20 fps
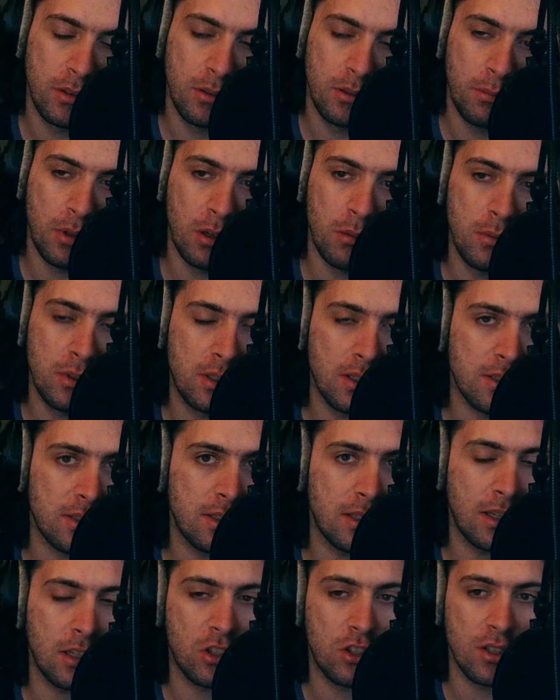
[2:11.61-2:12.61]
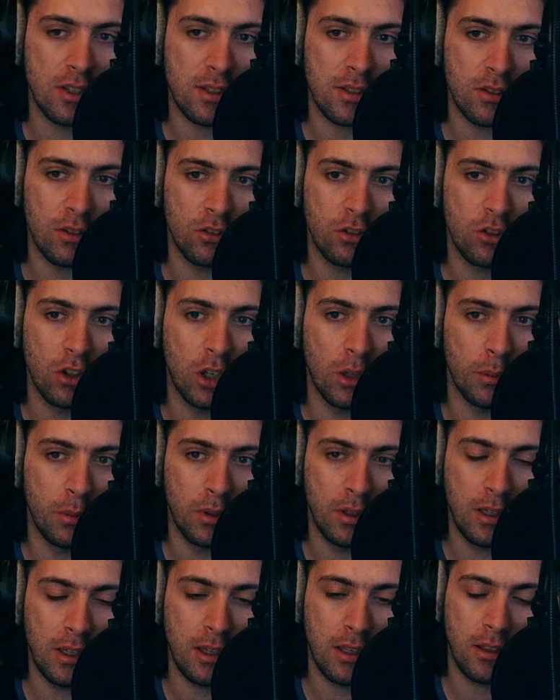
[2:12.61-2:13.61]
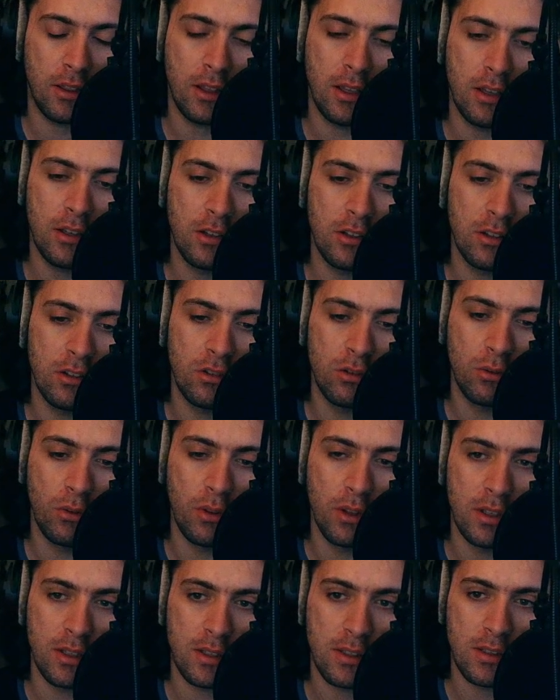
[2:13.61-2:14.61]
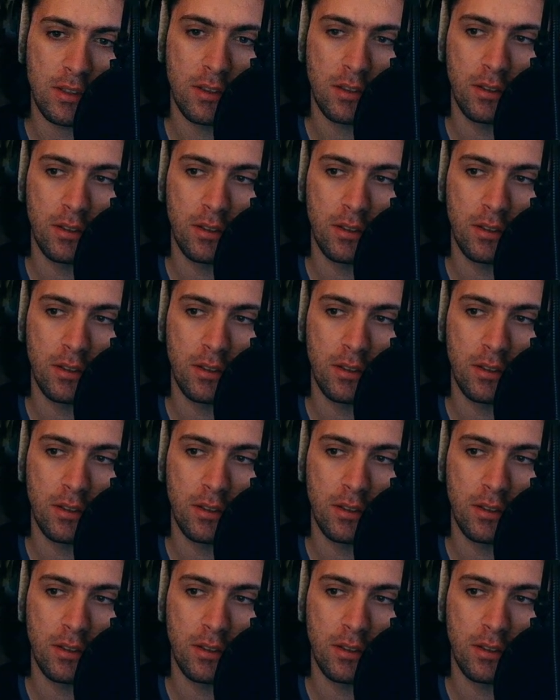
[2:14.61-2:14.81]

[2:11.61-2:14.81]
parameters that are just on top, and they do this.